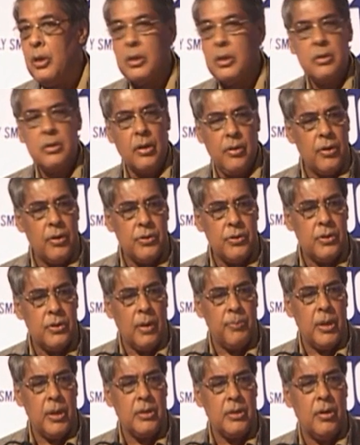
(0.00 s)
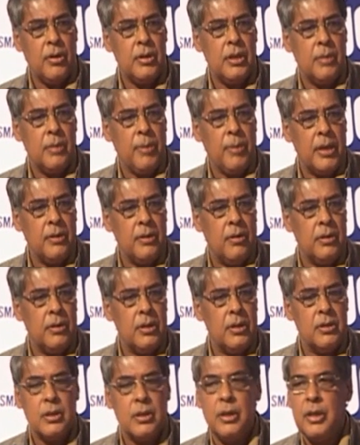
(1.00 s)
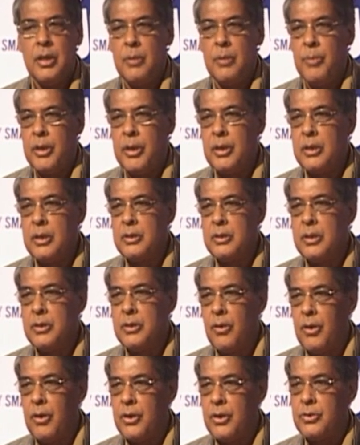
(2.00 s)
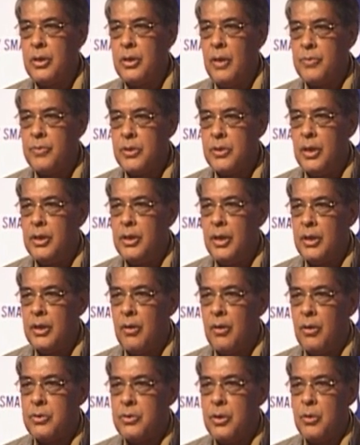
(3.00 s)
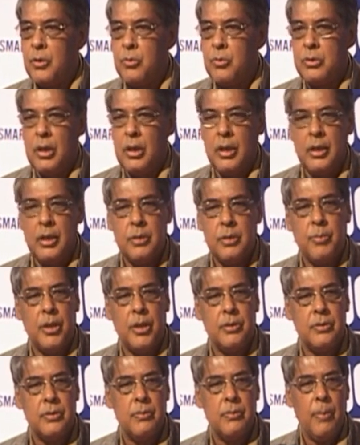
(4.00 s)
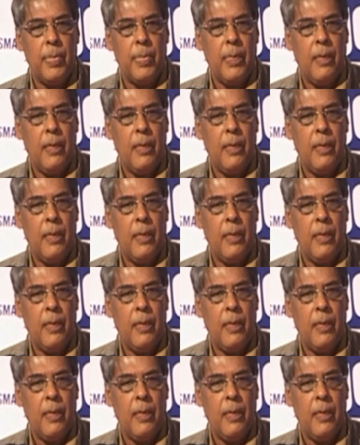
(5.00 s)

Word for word: It's not a question of majority and minority in certain matters, it's a question of certain constitutional arrangements.